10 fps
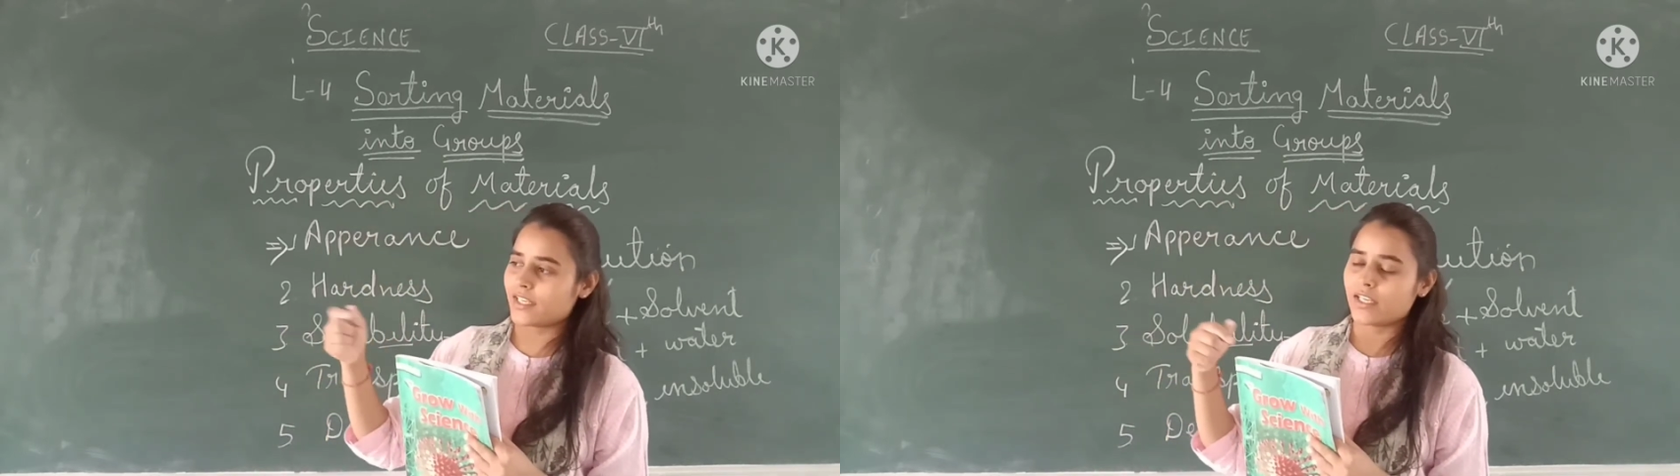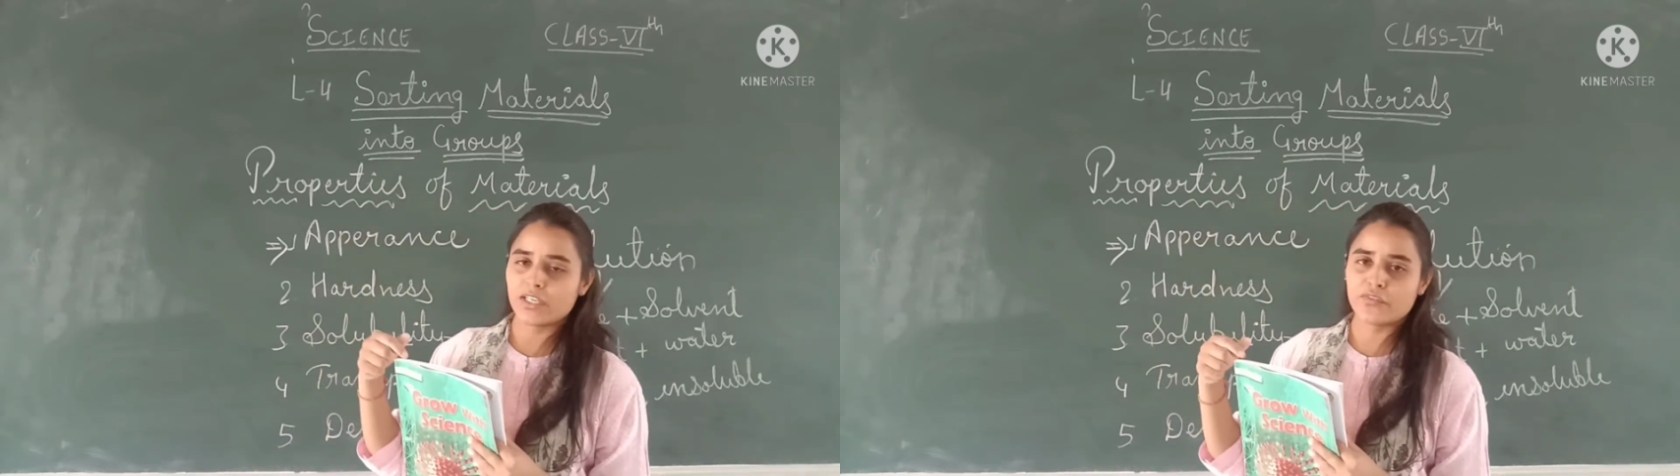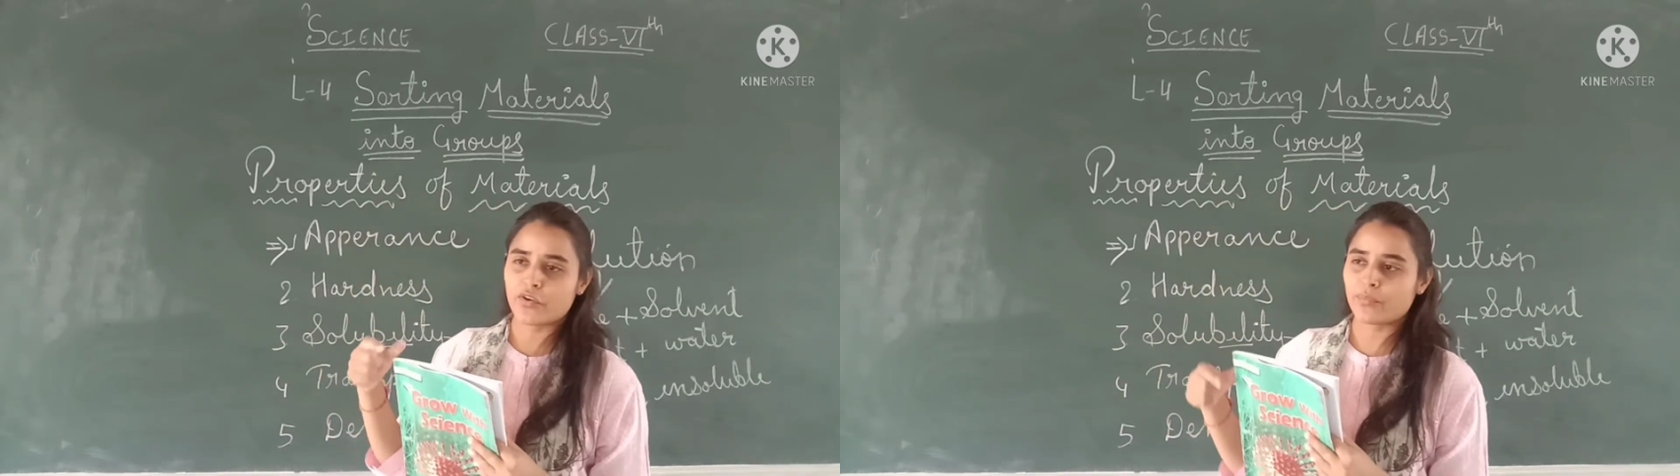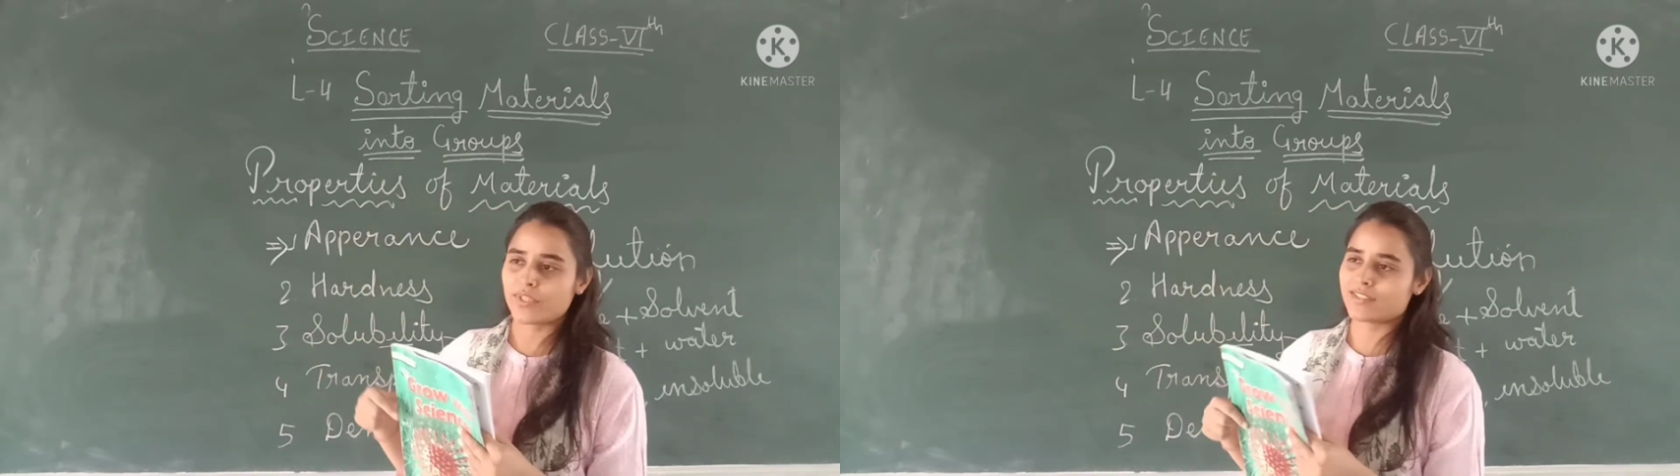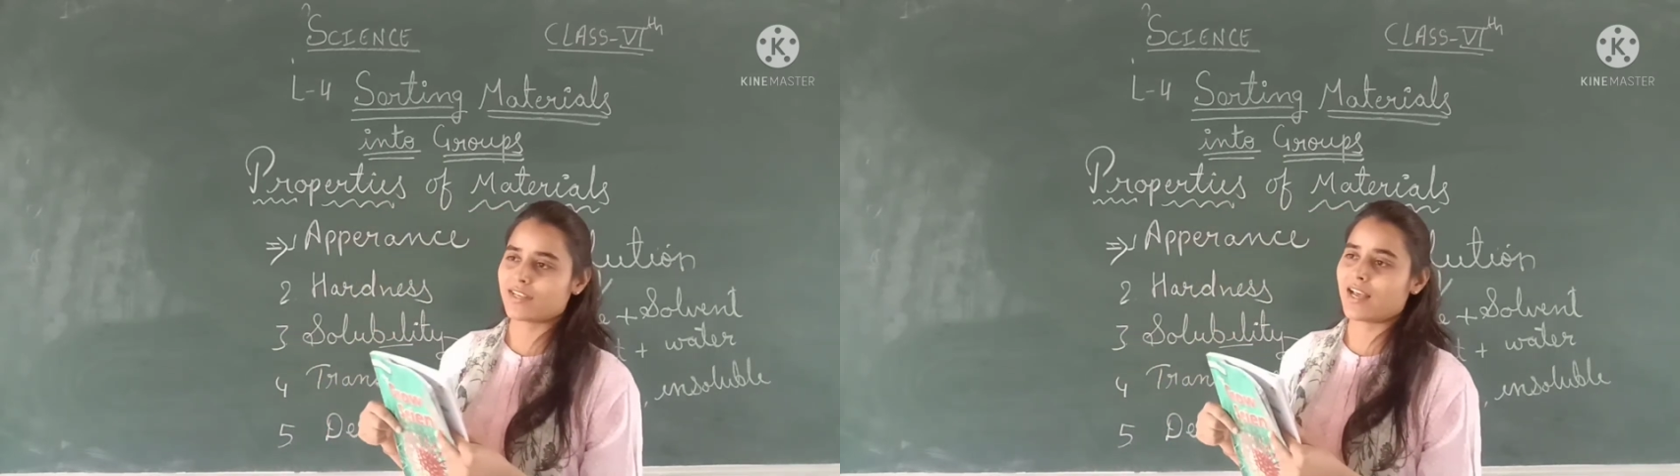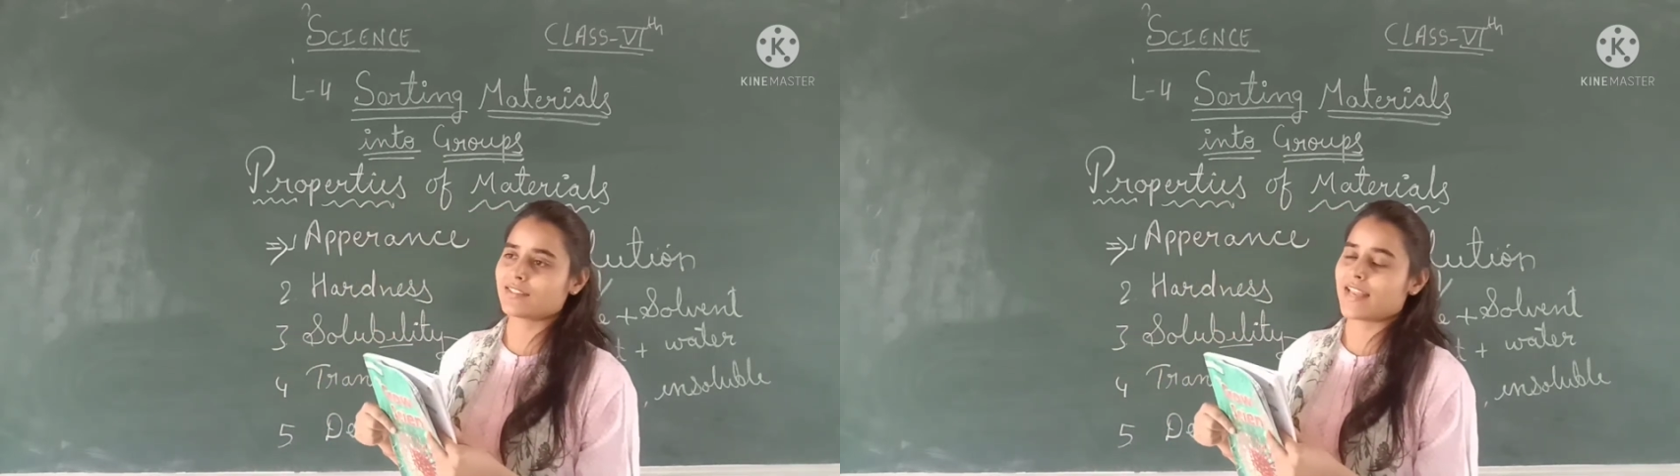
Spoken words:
clearly from this glass,